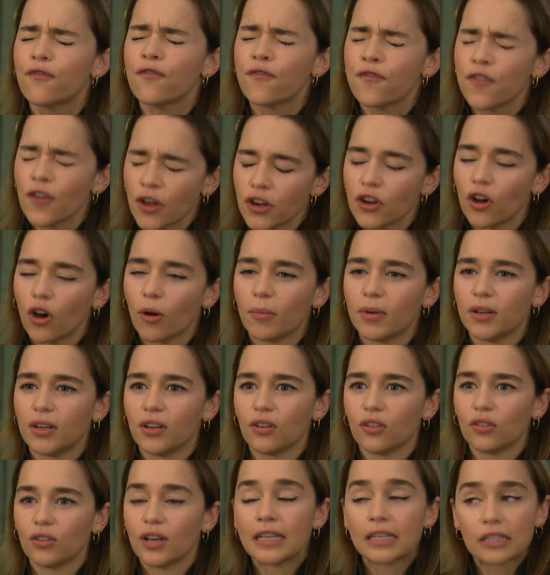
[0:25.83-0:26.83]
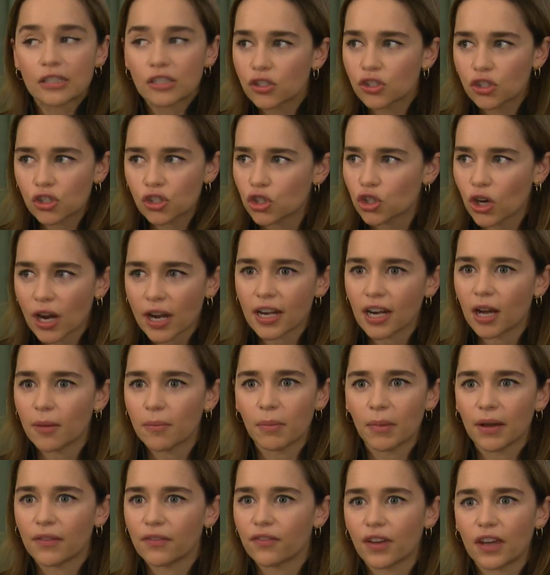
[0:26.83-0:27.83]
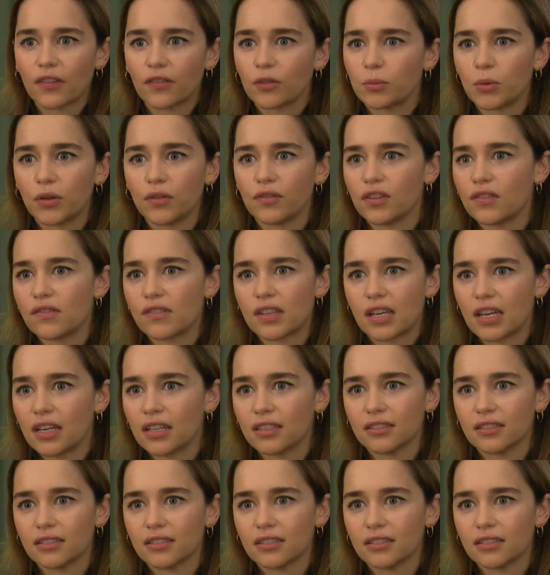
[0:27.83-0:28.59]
Phenomenal. It's straight up my favorite movie of the year.